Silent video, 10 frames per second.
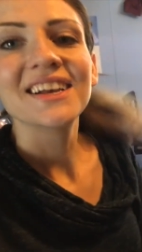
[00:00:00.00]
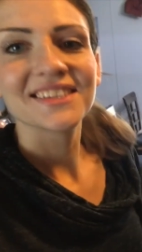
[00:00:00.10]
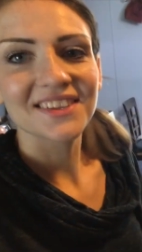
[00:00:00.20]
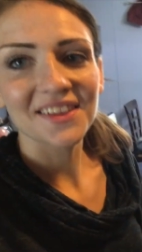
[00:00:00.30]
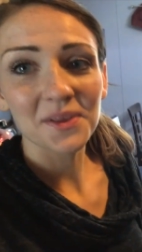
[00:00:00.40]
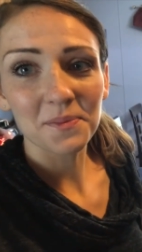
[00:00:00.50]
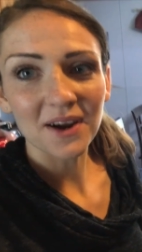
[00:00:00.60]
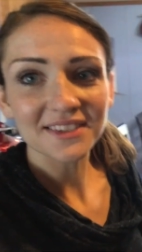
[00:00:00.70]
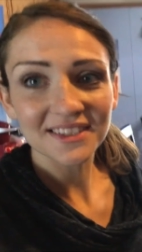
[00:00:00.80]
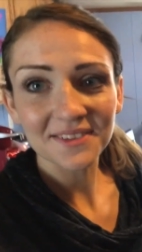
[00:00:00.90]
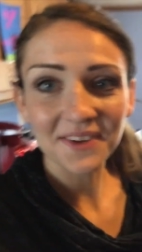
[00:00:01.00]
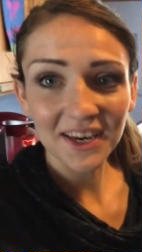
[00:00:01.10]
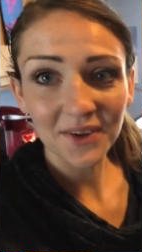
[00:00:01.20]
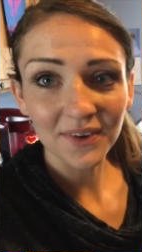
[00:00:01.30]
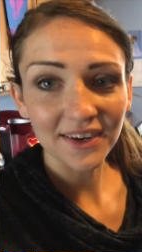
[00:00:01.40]
So then the process of
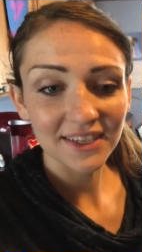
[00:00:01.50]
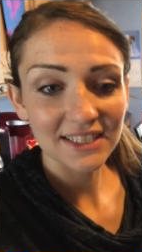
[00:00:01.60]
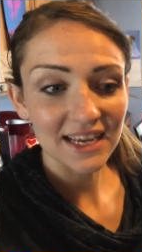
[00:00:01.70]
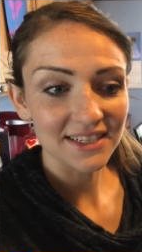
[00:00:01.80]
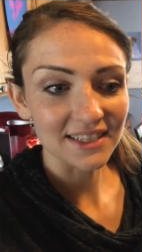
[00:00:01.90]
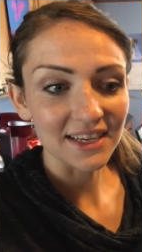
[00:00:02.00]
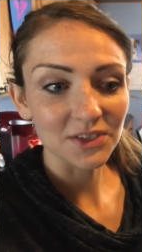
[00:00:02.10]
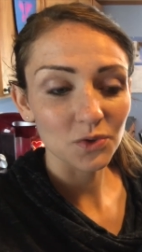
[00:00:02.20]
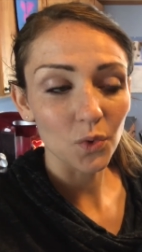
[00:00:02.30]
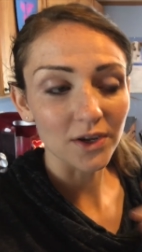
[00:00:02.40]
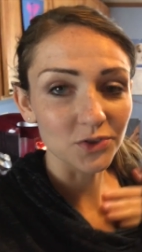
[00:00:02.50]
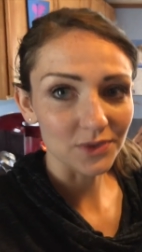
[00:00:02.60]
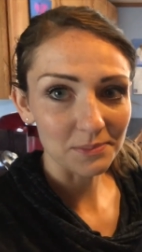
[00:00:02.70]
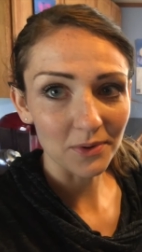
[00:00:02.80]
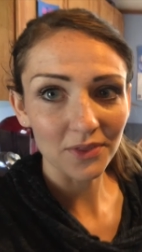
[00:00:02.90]
getting ready takes like
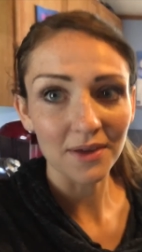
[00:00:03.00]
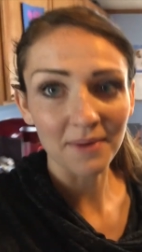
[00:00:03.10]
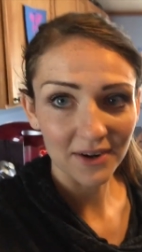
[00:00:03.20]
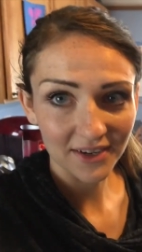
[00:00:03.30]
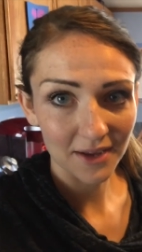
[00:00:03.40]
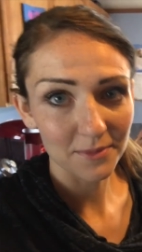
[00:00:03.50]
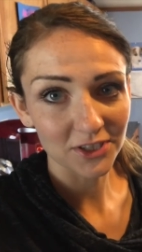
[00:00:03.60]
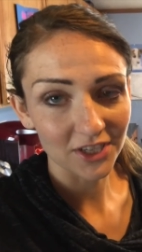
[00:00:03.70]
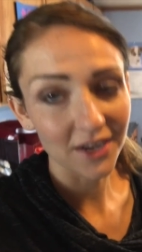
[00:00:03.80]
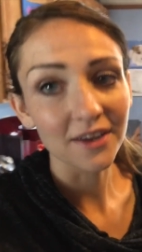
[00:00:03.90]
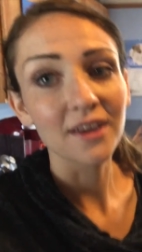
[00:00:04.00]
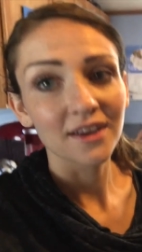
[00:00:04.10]
quadruple the amount of time it should.